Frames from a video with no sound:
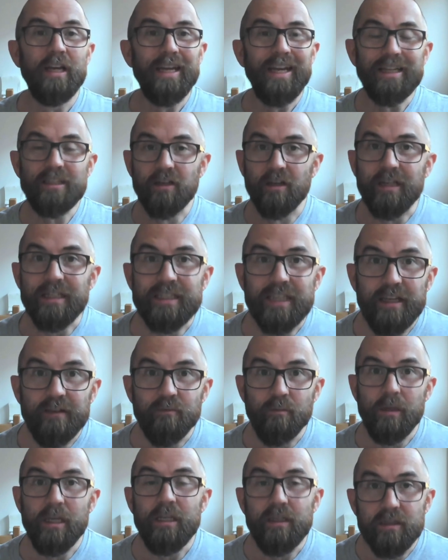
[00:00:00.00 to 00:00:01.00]
it's going to save
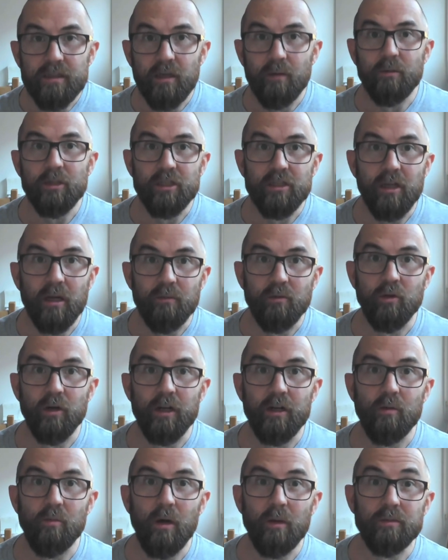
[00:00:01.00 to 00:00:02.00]
me so much time
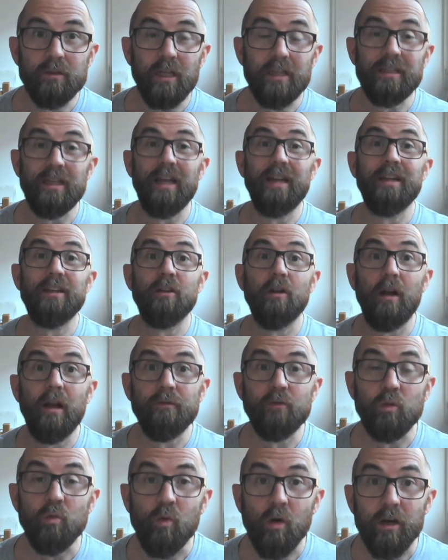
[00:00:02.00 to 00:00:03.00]
creating websites, and I don't have
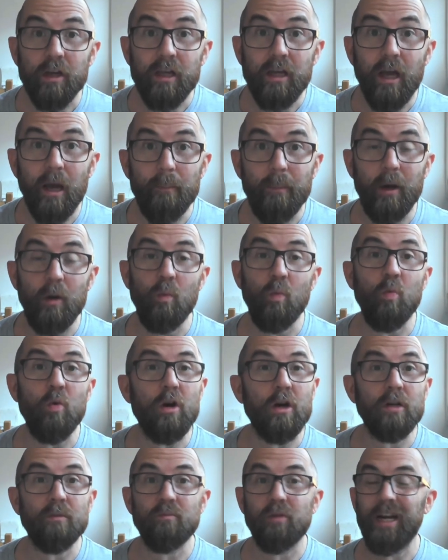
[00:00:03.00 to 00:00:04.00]
to worry about
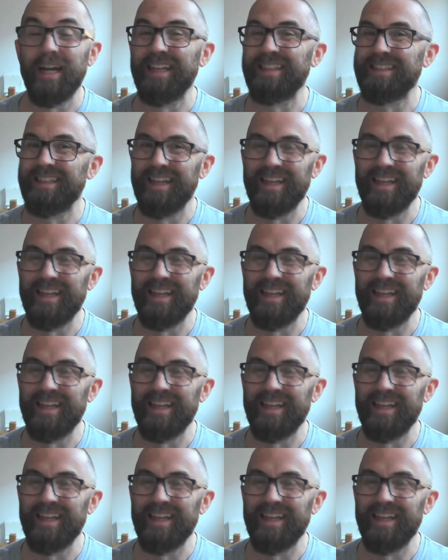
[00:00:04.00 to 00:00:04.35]
WordPress,